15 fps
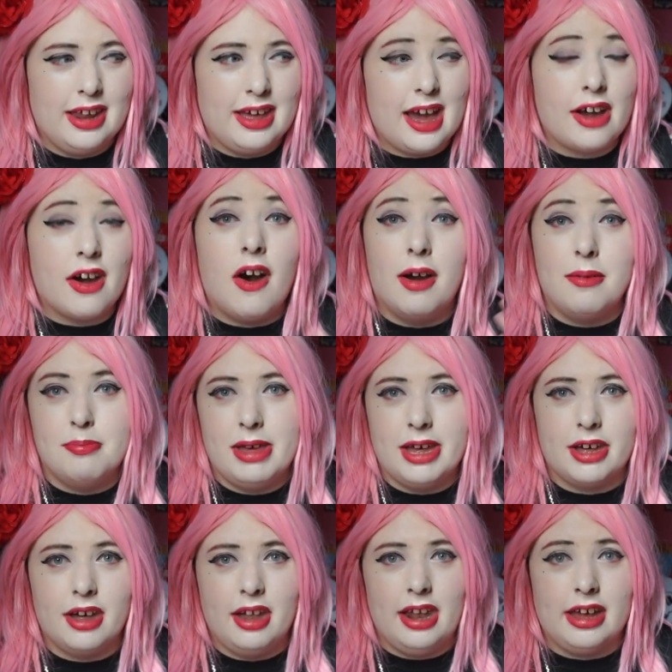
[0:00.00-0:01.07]
like I can't
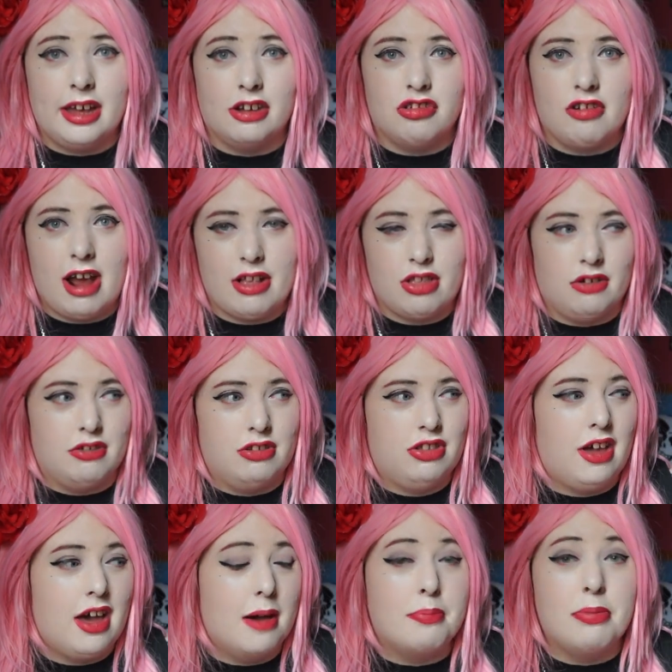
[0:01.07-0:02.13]
make like a dress or a
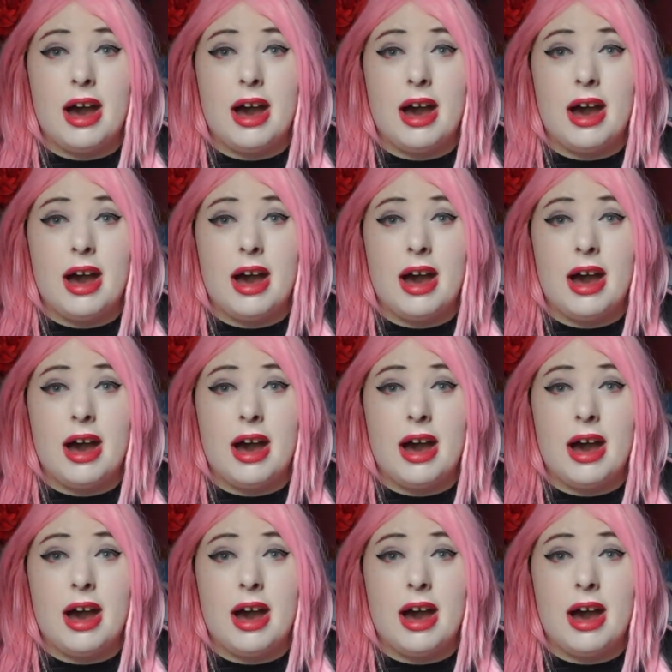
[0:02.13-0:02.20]
skirt,